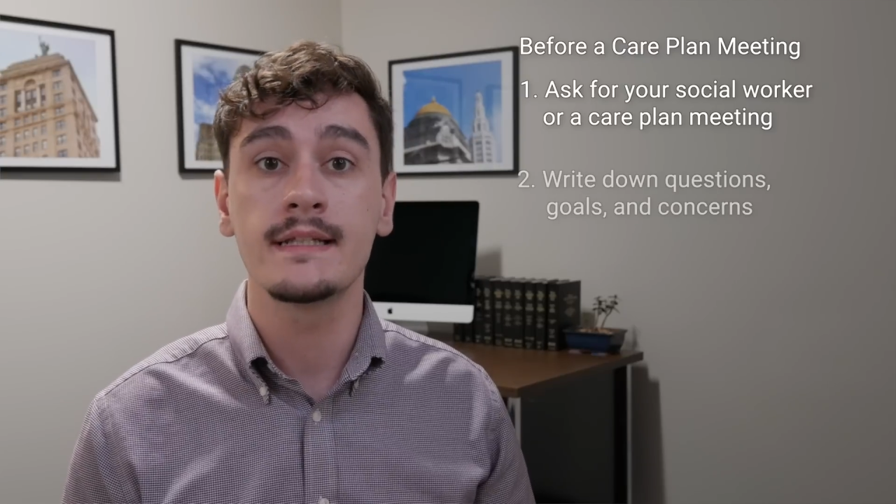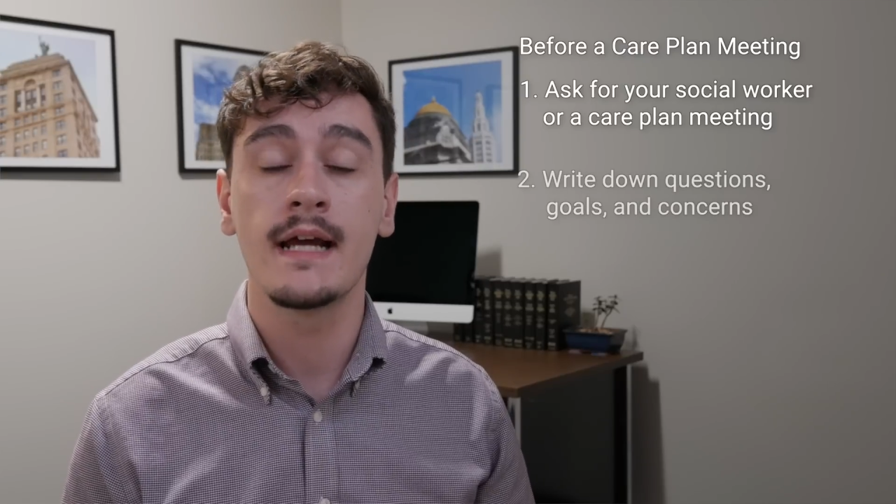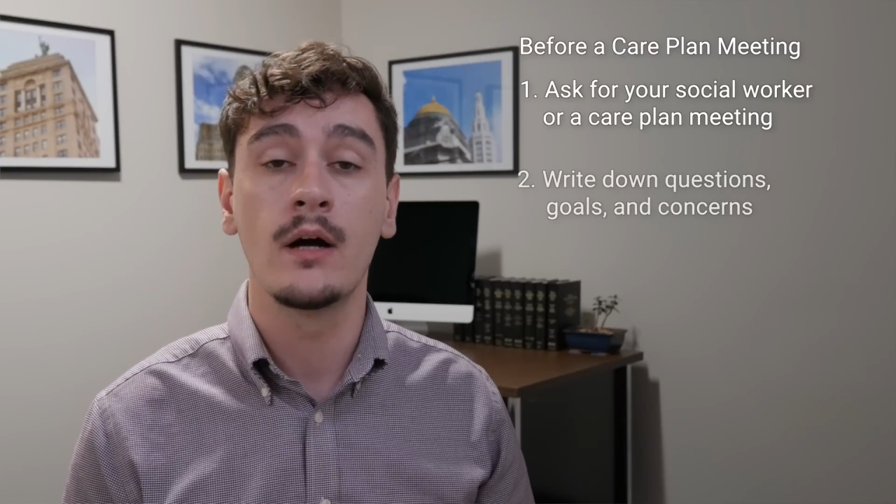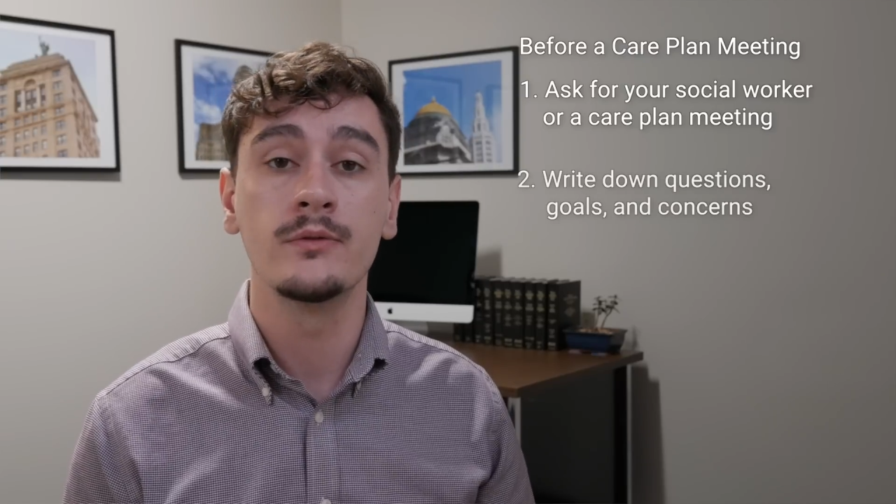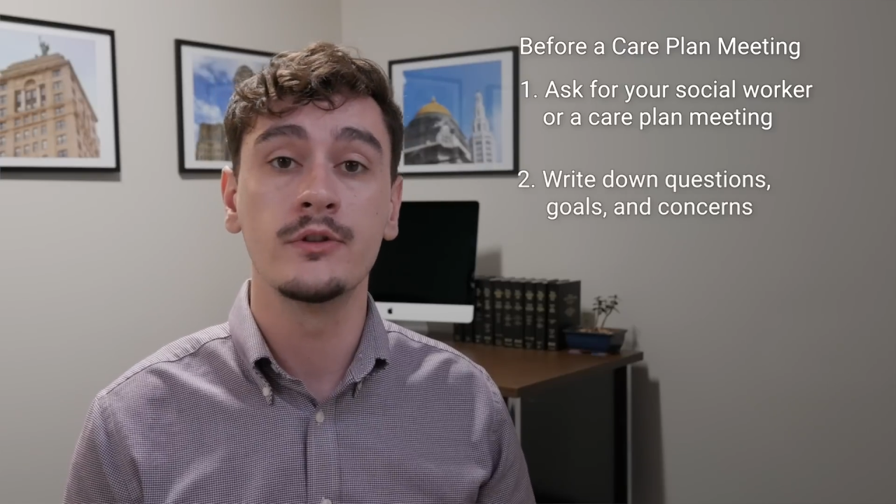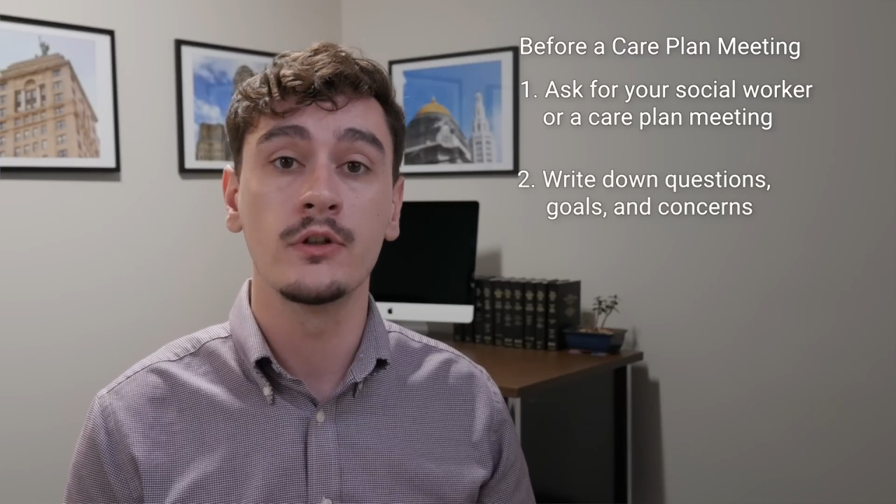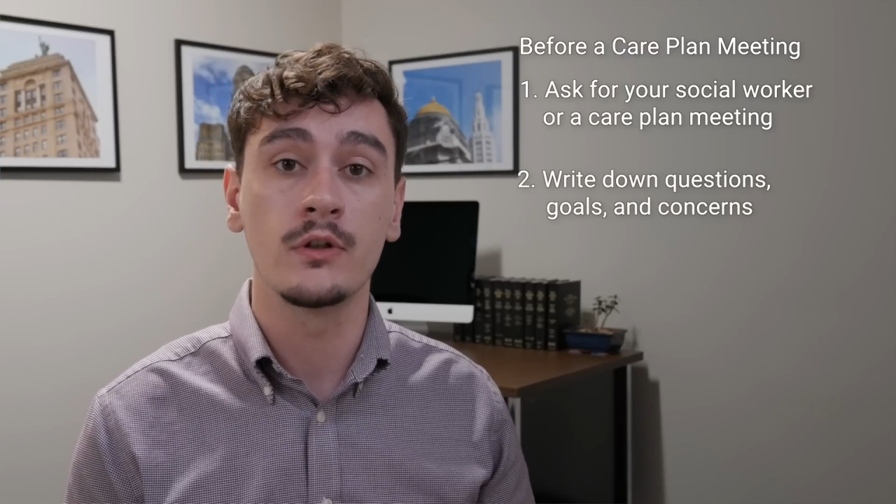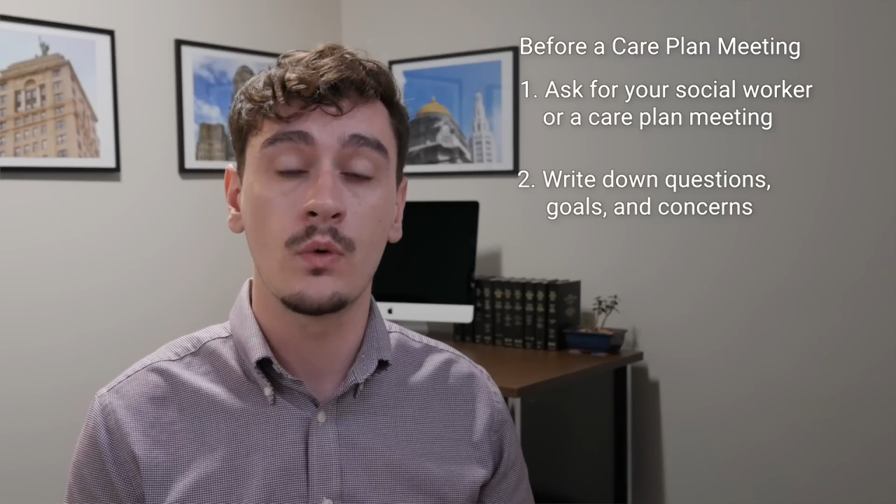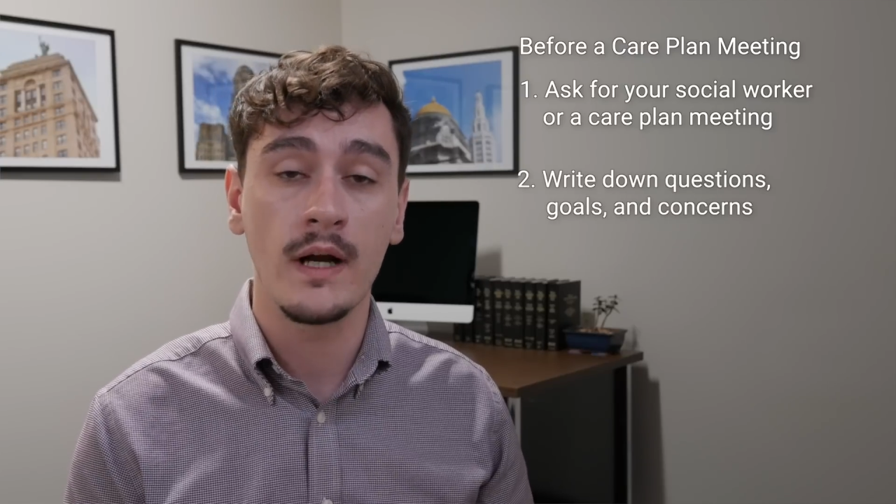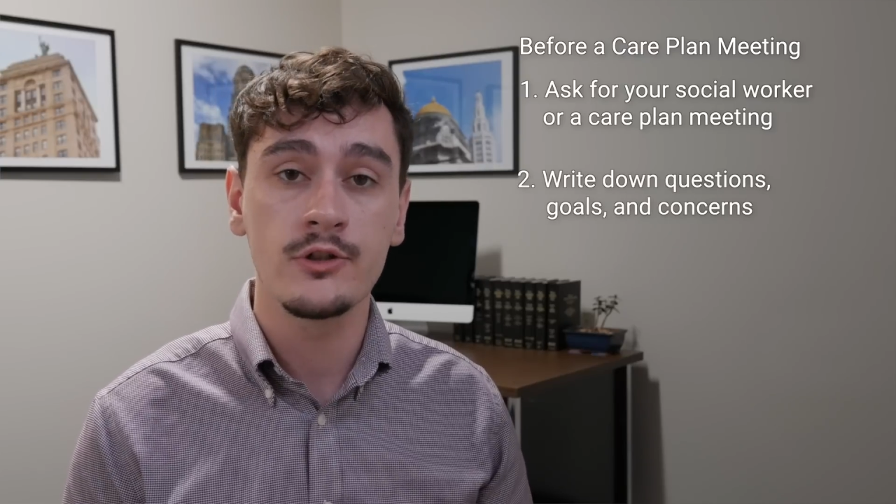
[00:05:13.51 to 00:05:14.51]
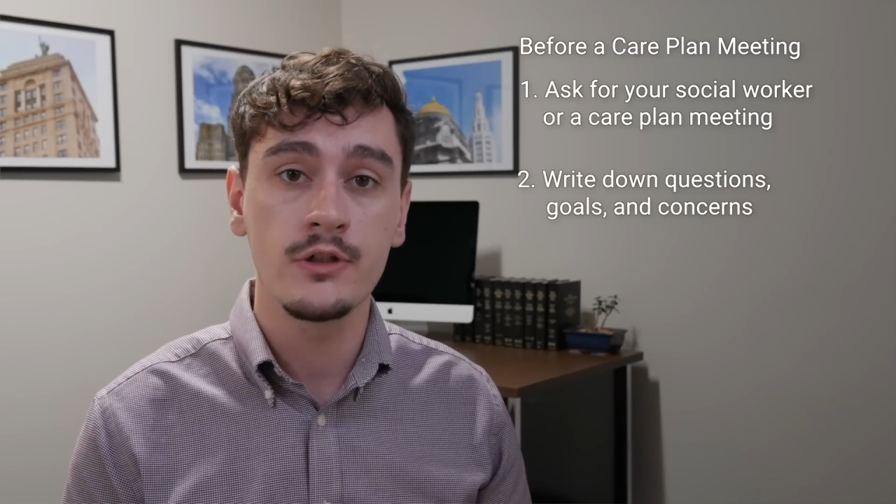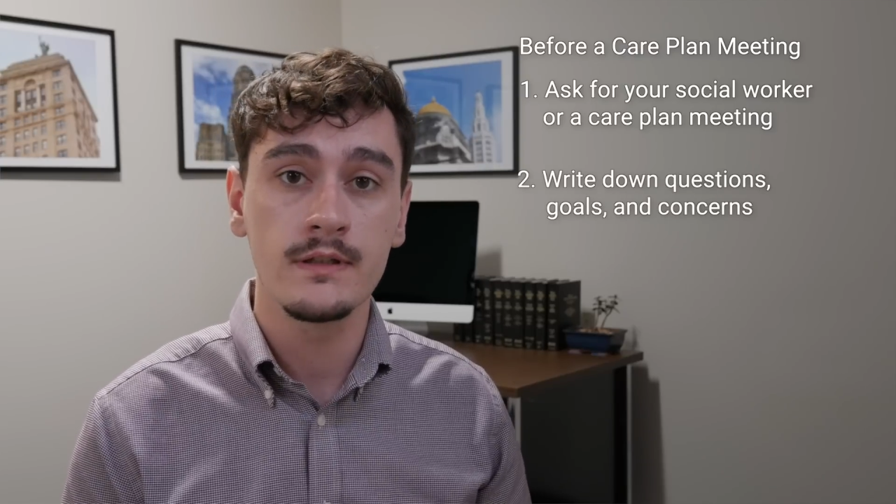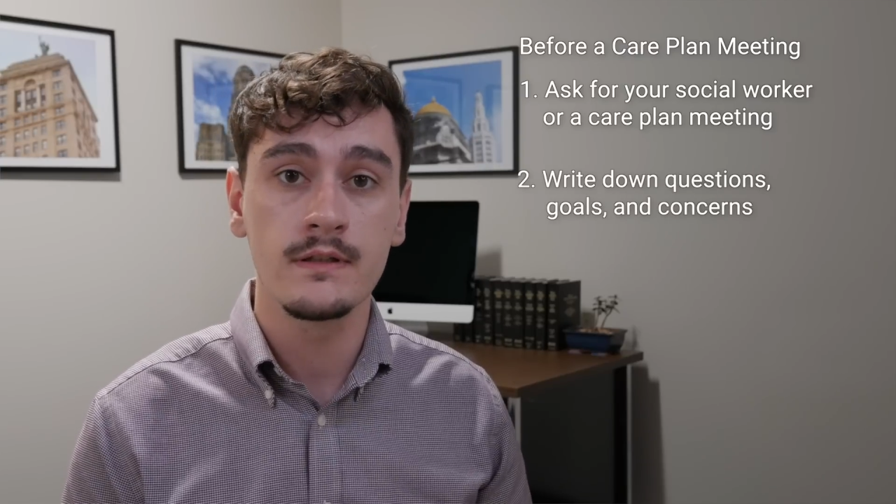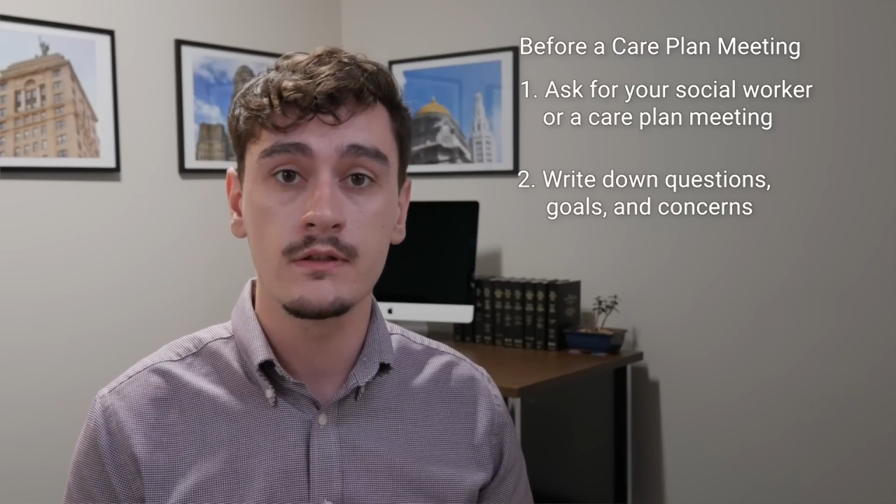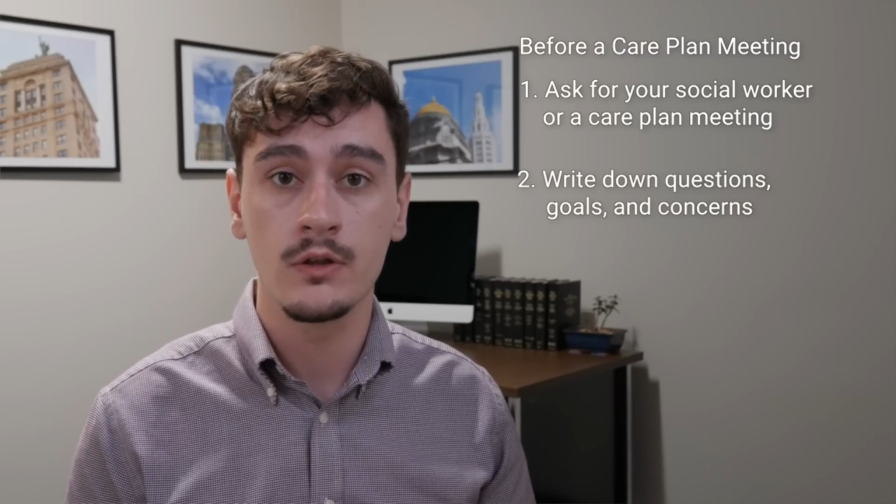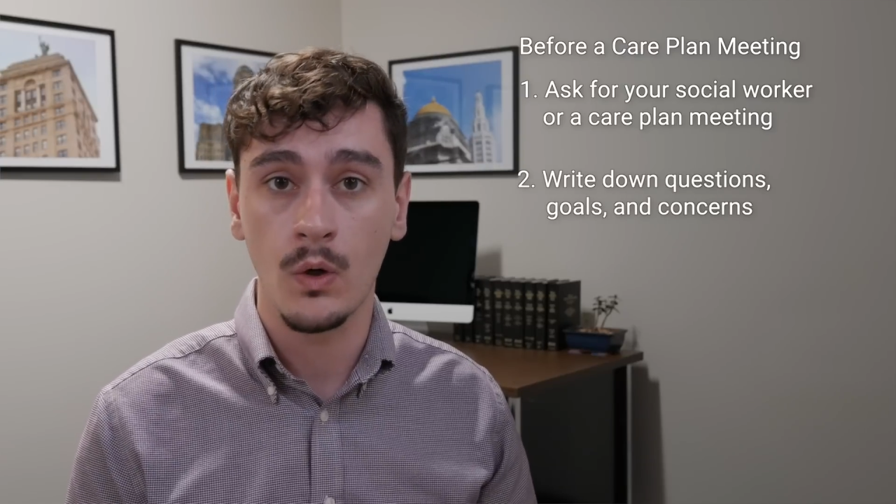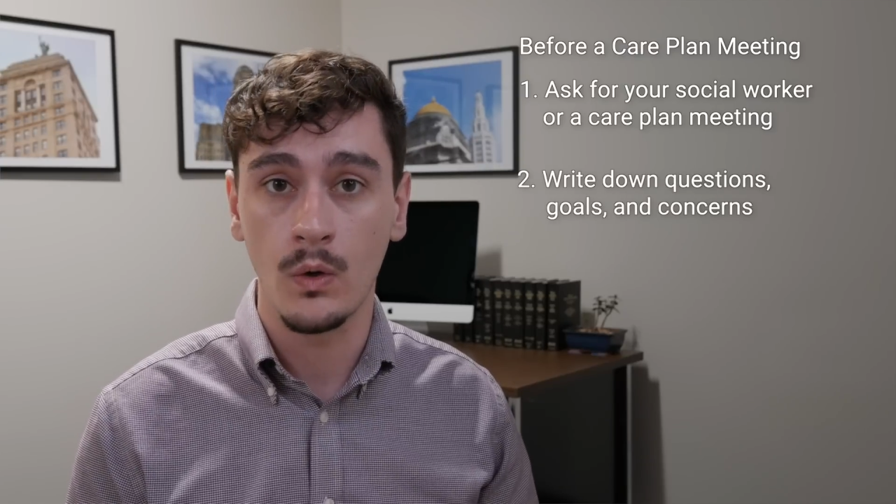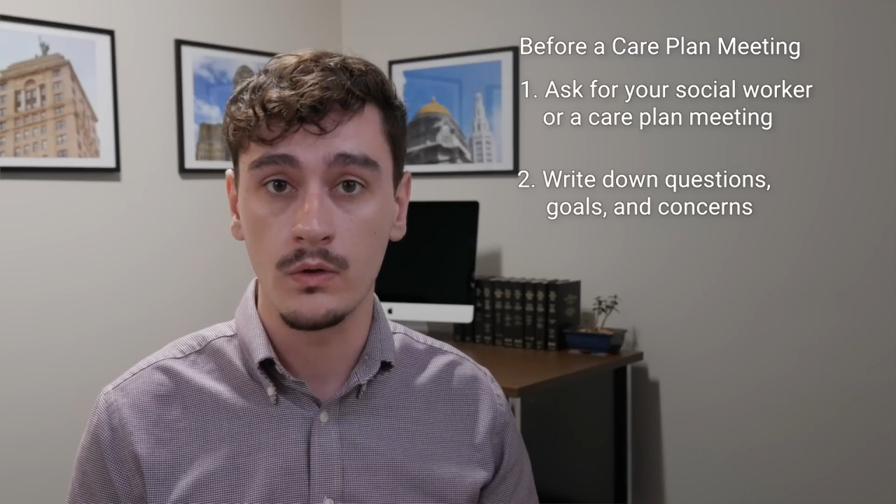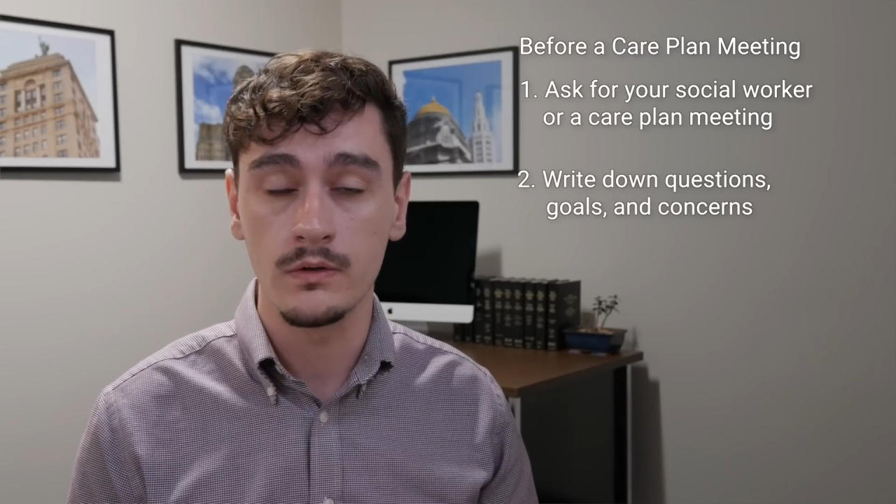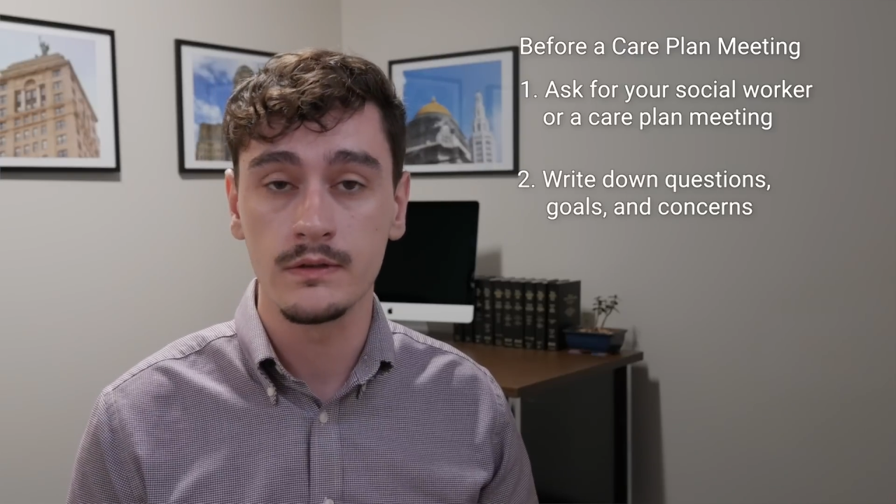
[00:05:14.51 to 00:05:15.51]
down your questions,
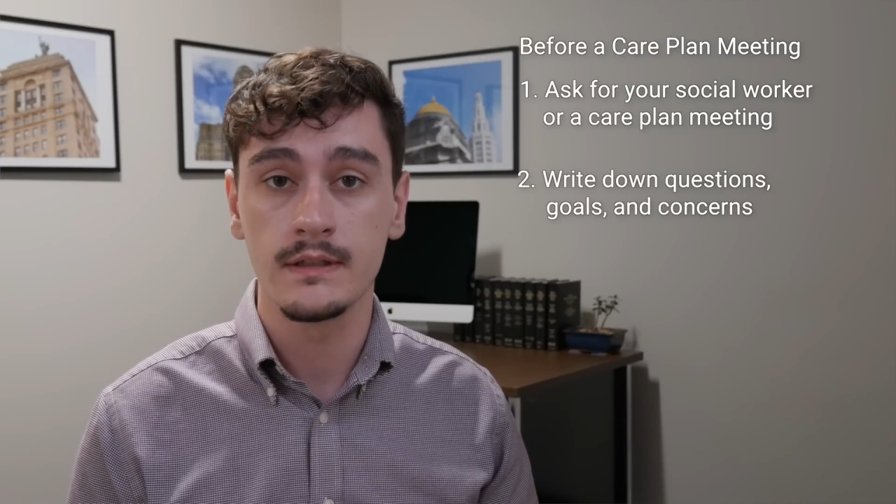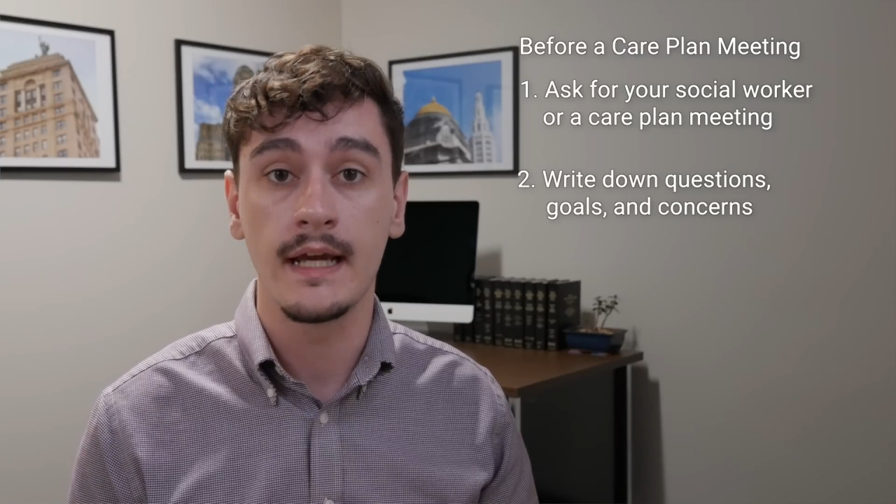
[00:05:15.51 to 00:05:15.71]
goals,